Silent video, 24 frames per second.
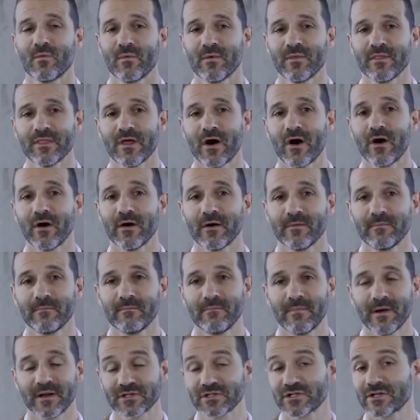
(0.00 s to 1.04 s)
with not
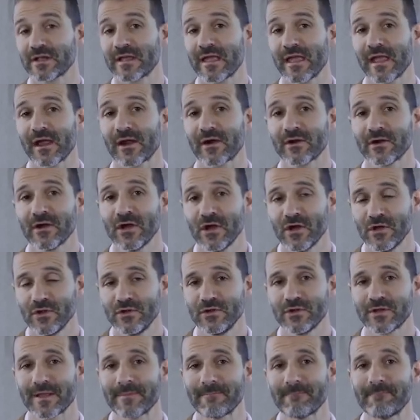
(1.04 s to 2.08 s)
much care,
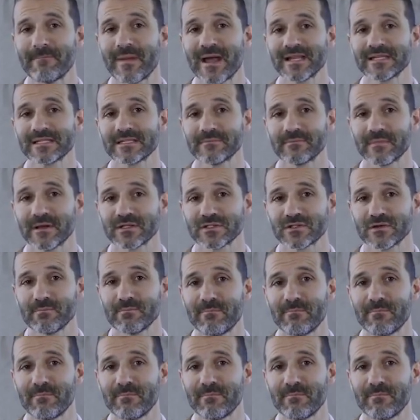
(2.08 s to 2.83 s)
you can bend them.